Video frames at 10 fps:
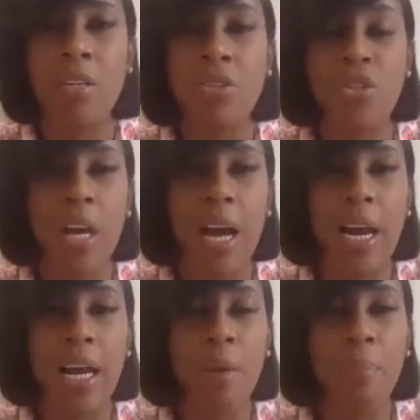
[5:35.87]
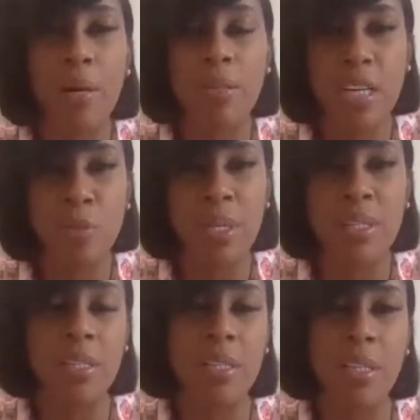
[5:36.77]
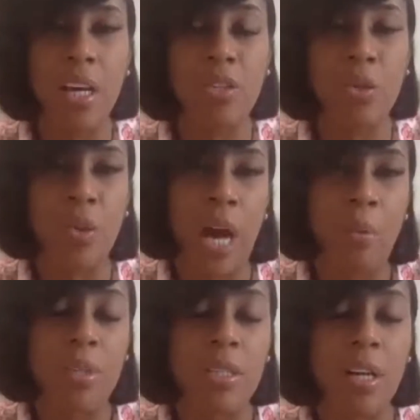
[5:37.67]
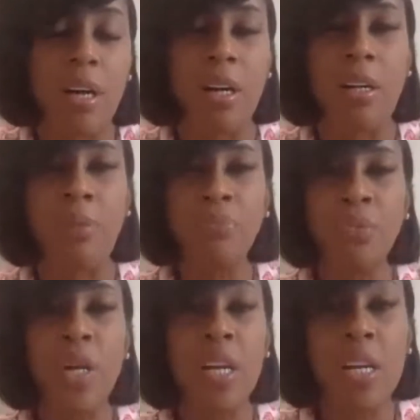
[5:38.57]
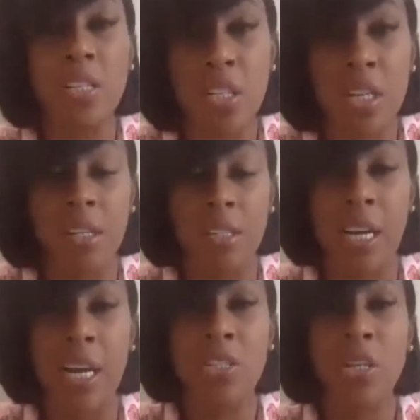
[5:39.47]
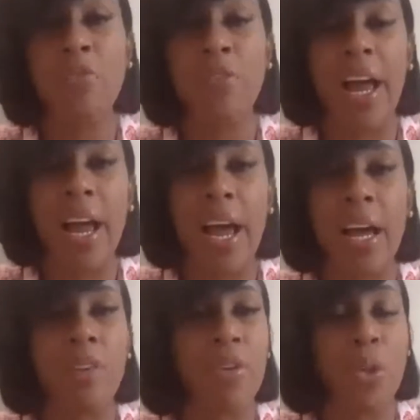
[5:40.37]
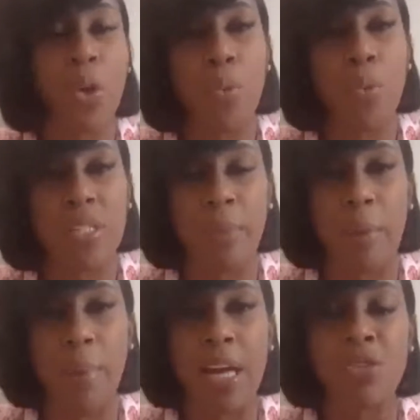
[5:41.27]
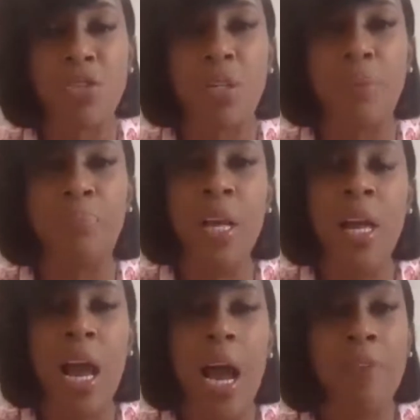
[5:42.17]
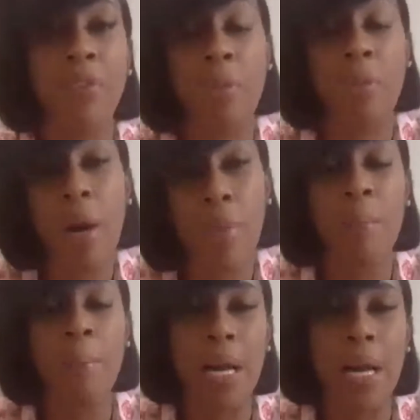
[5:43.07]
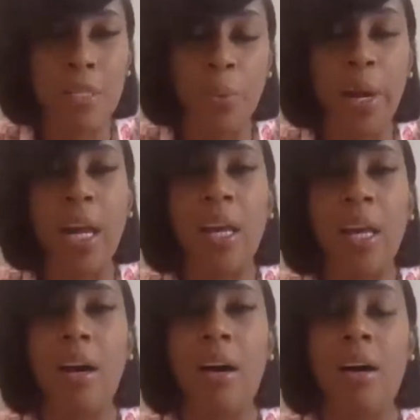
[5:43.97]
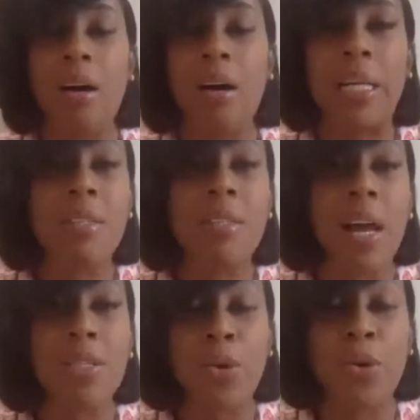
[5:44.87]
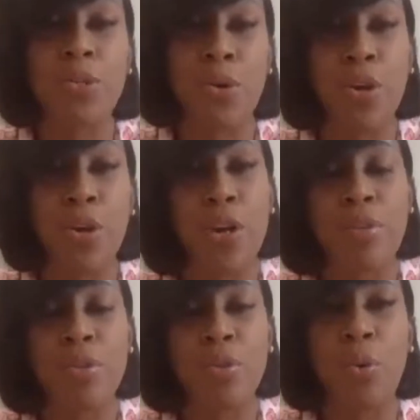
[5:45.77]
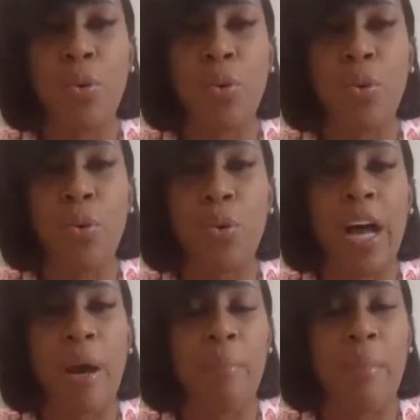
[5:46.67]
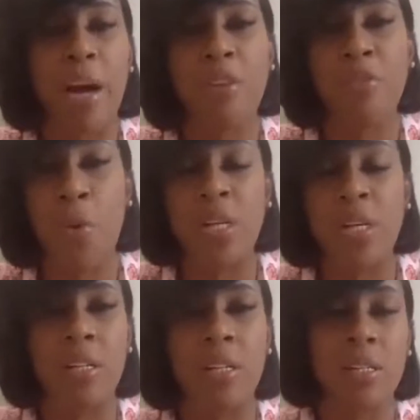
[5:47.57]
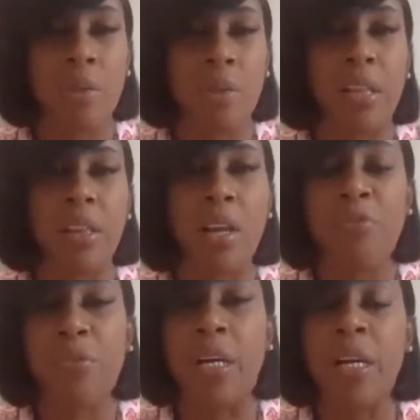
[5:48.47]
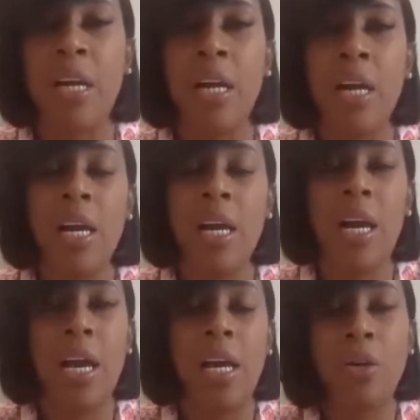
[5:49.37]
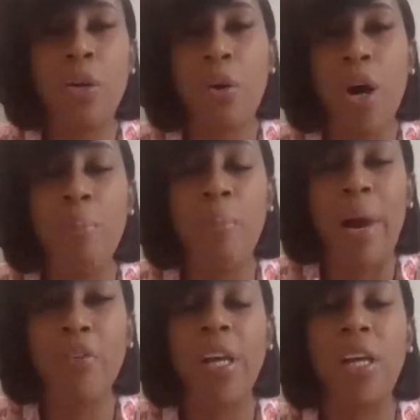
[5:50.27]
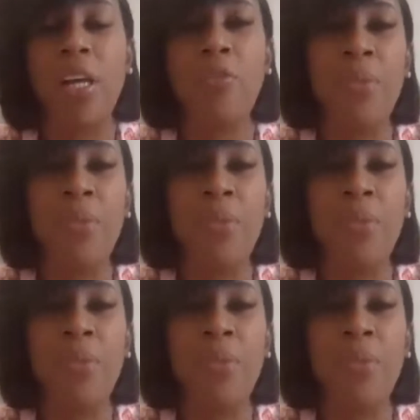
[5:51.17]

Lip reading: She had like about 6 businesses here. So that was the initiative I had, even though it wasn't my passion. After my mom passed away, I decided to go to culinary school to have my mind focused on something different and, you know, help my grief.